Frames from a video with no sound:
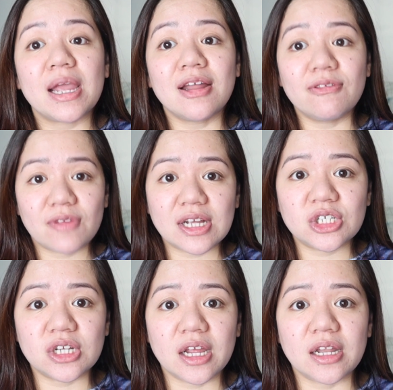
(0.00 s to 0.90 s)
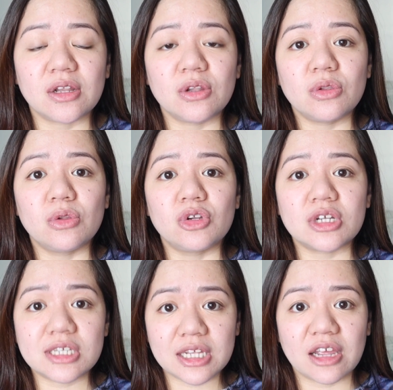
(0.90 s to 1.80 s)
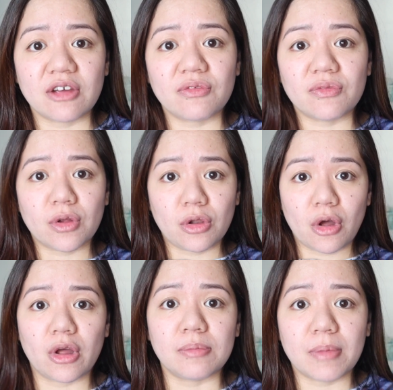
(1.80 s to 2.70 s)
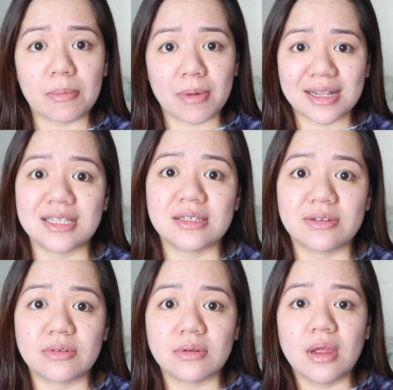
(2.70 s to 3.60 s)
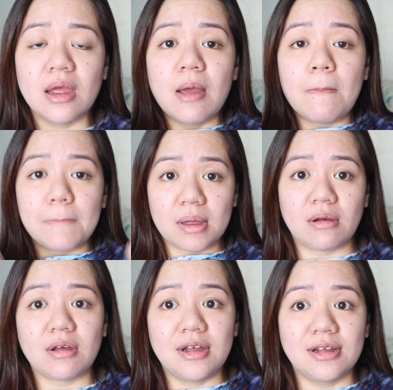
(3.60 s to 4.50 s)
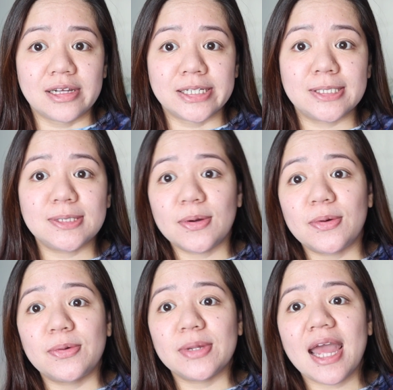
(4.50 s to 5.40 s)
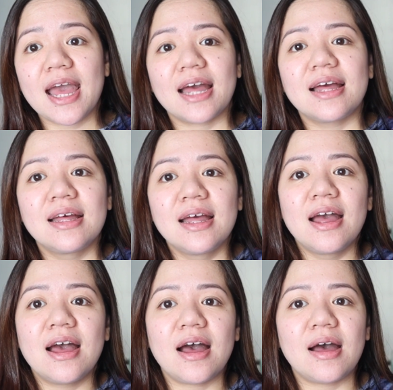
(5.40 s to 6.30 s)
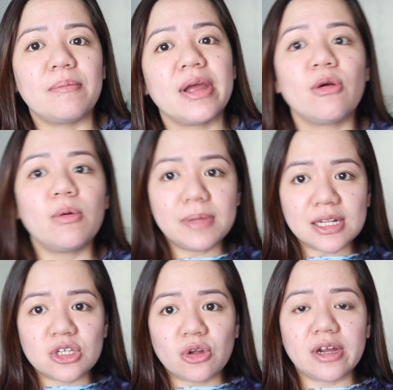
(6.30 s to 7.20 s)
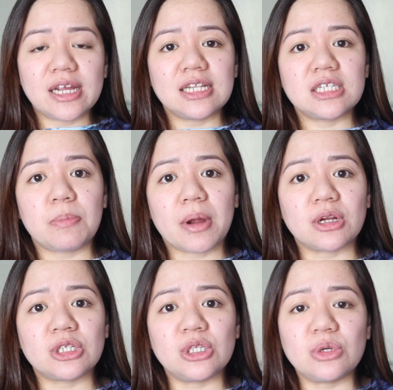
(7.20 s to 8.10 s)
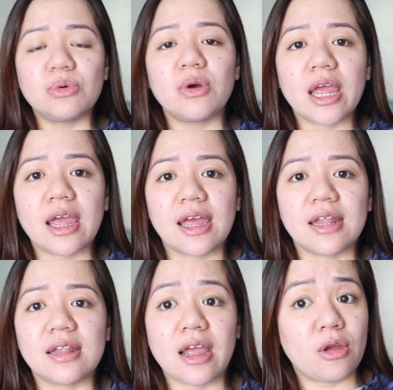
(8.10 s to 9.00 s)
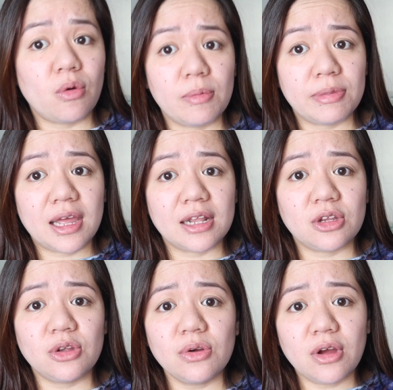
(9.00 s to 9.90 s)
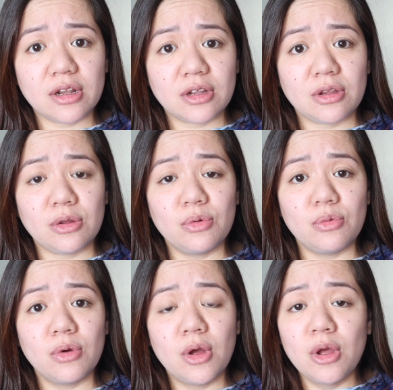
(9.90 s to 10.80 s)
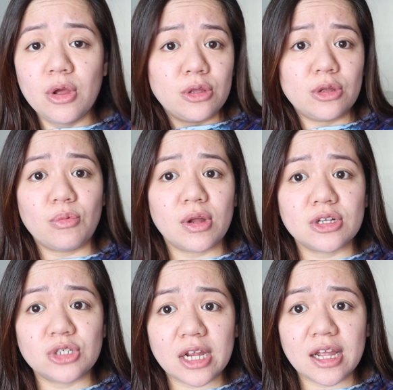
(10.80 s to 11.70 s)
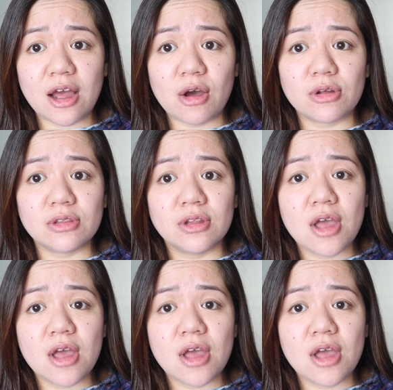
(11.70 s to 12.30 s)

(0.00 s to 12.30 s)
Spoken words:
conviction to just give Claude my breast milk. So yeah, I hope that story inspires you, and I hope that you'd want to check out